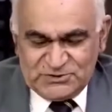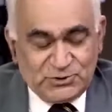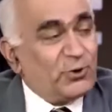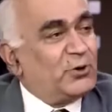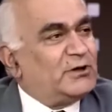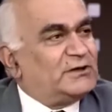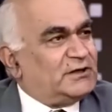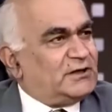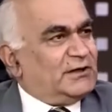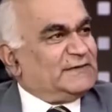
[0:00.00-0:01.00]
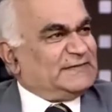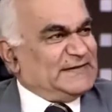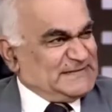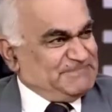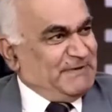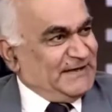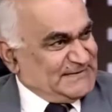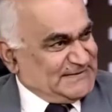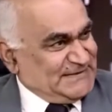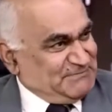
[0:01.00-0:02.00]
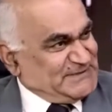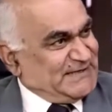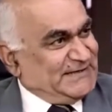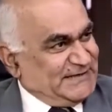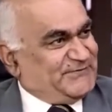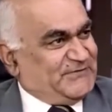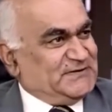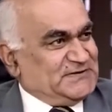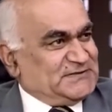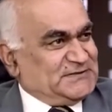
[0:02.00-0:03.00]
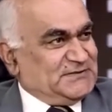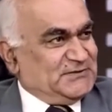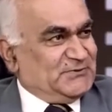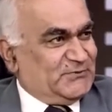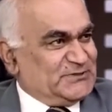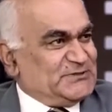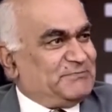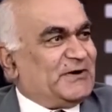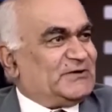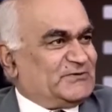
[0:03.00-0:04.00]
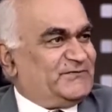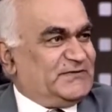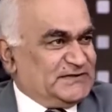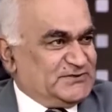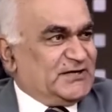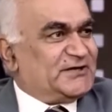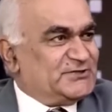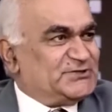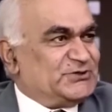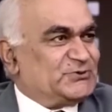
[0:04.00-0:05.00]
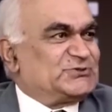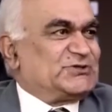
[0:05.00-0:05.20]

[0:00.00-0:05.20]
So this ballistic missile defense was a part of that strategy to